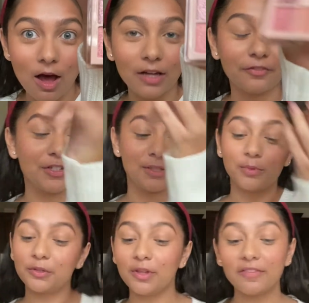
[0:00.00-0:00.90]
For someone
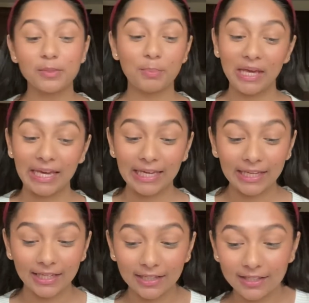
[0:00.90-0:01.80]
who loves
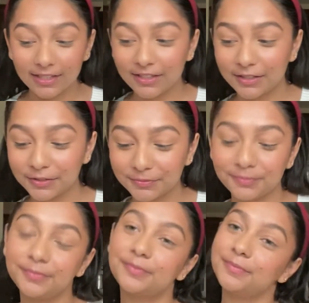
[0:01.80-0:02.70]
pink,
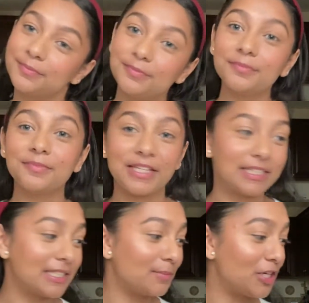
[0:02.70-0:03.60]
this
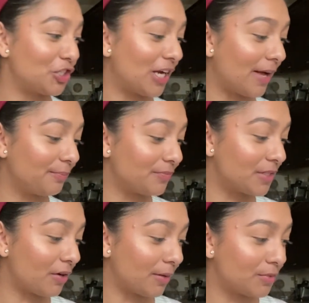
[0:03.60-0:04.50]
is my jam. So
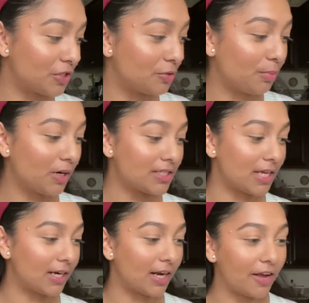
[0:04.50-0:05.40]
I'm super
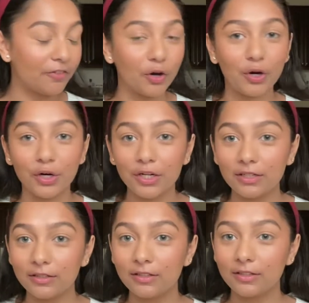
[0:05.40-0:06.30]
excited. I've heard
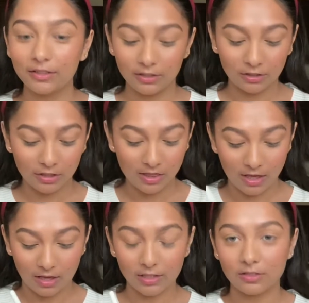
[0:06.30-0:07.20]
good
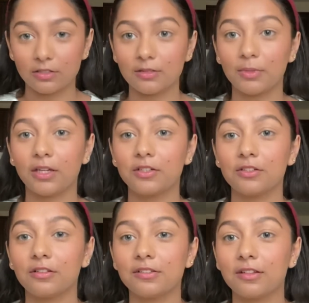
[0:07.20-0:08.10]
things, just making sure
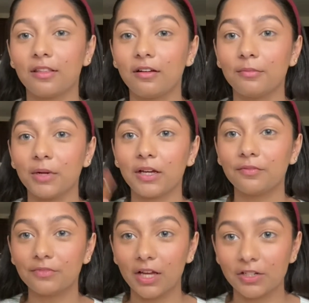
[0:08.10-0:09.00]
there's nothing on my
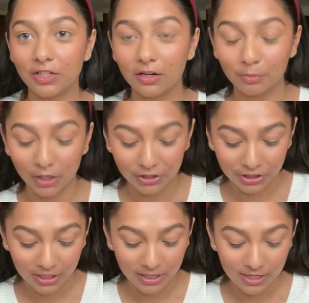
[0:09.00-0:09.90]
eyeshadow brush.
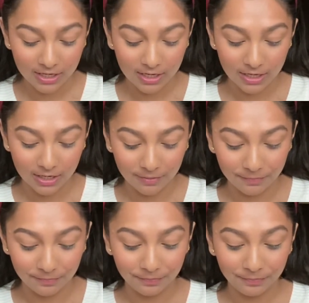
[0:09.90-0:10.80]

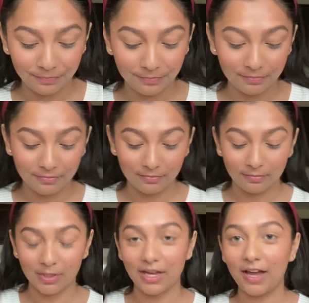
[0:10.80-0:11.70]
But
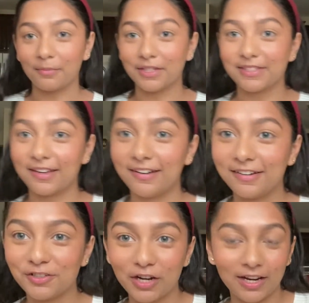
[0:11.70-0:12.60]
yeah, I'm excited to
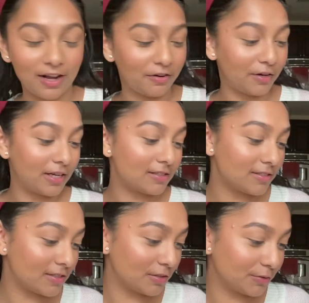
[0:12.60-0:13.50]
try it out. Okay,
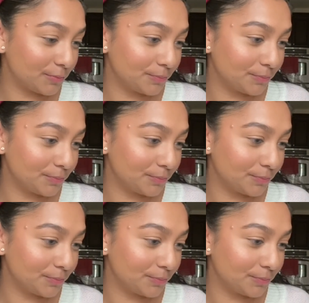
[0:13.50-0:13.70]
so